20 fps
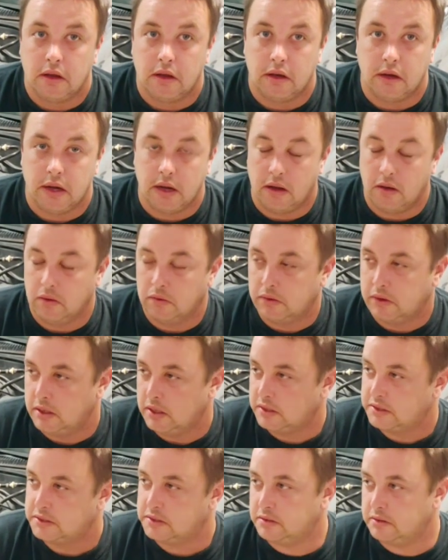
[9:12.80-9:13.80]
Now,
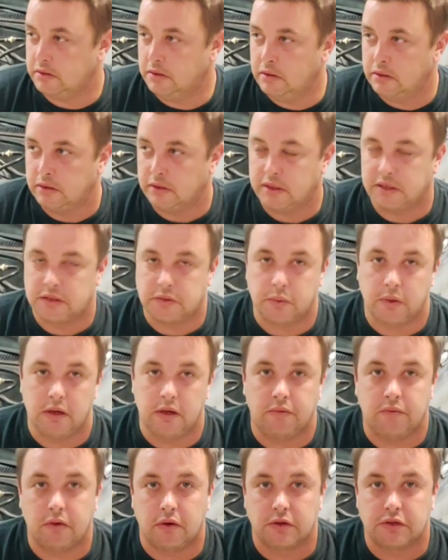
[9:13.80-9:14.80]
that's where
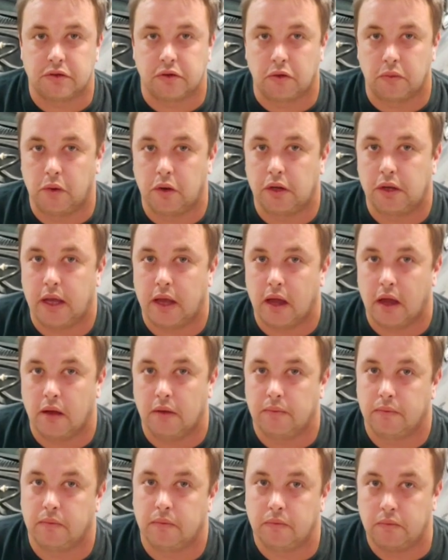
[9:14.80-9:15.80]
you've got to sort of work out.
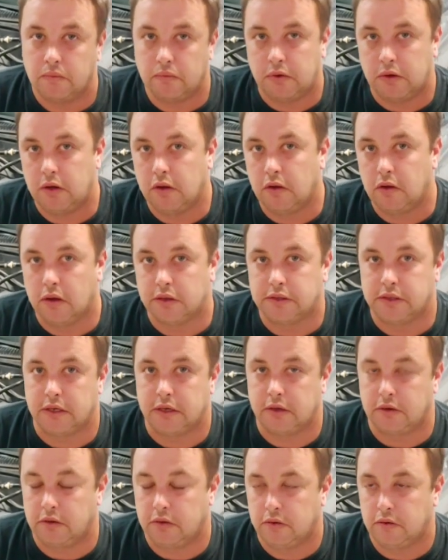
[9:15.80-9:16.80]
What you guys need
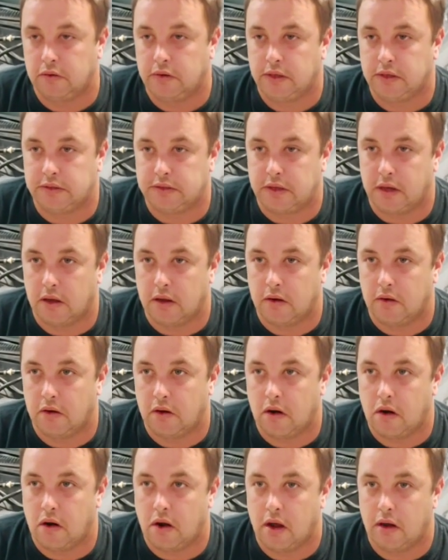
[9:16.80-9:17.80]
to do is go,
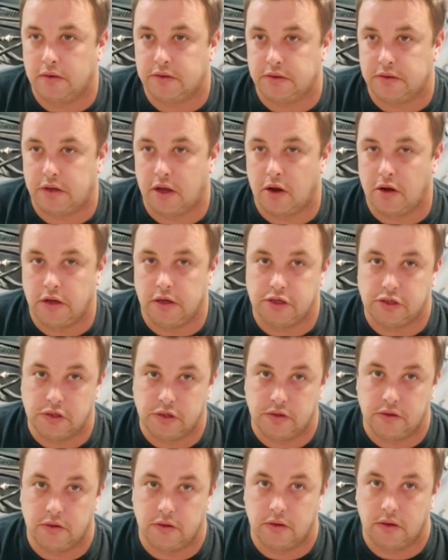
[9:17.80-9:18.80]
all right, go to your
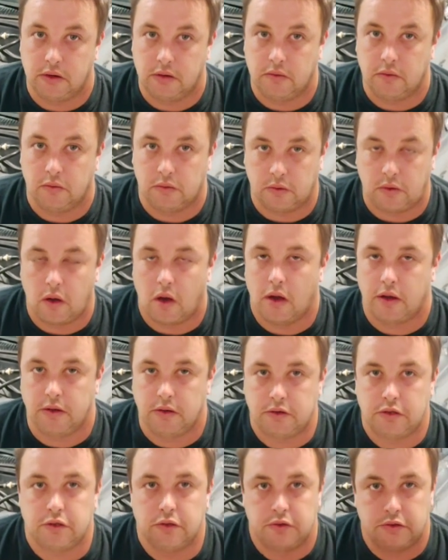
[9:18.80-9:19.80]
tuner or the guy
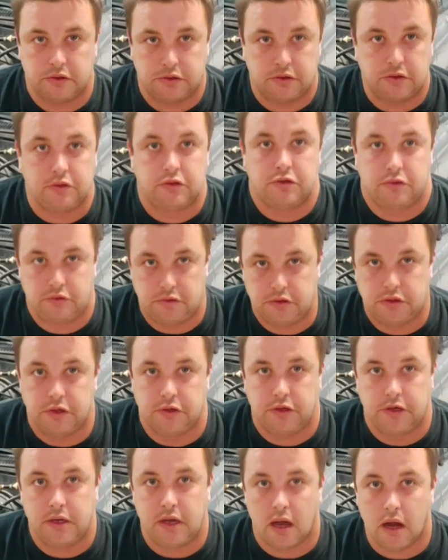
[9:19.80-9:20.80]
you choose to
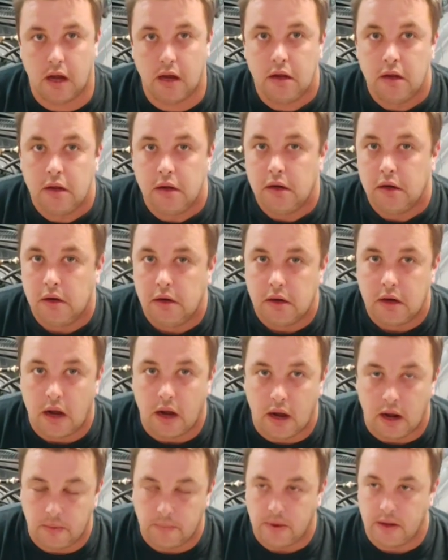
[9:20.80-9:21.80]
tune your car.
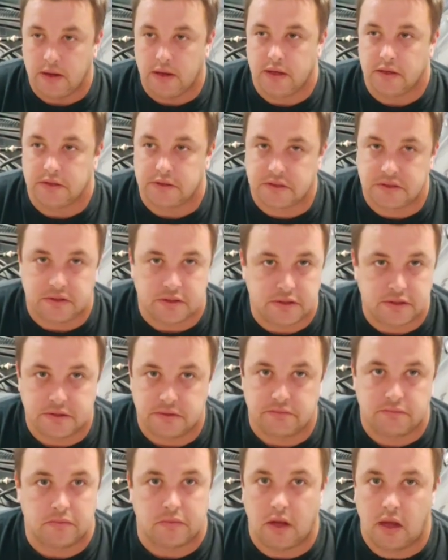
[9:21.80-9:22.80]
And there's
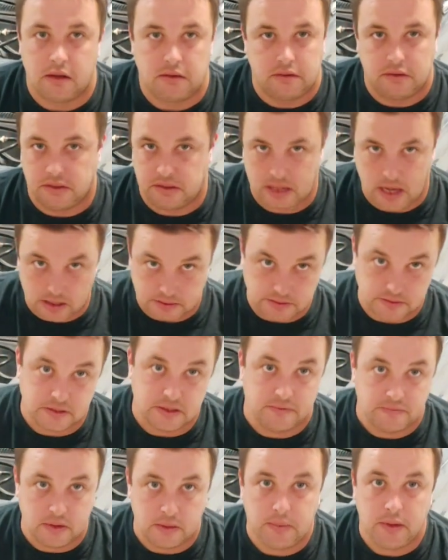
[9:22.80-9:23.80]
thousands
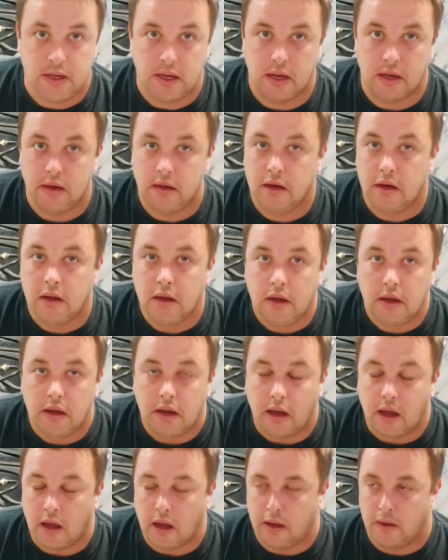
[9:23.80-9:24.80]
of them again,
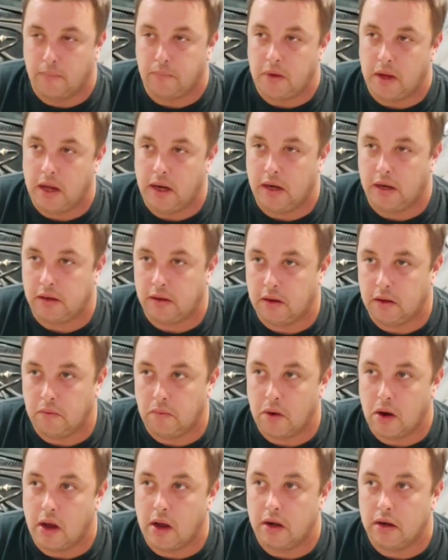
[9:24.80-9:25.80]
and then go,
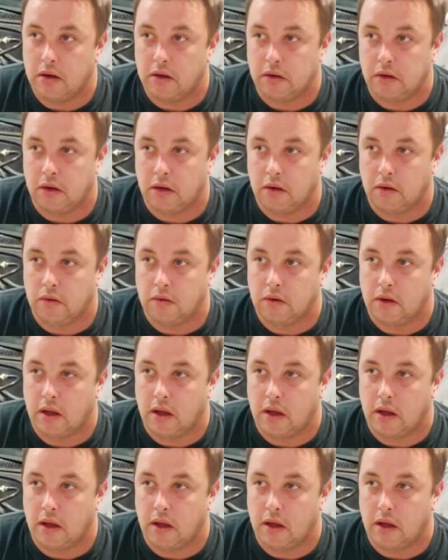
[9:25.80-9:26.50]
right, you know,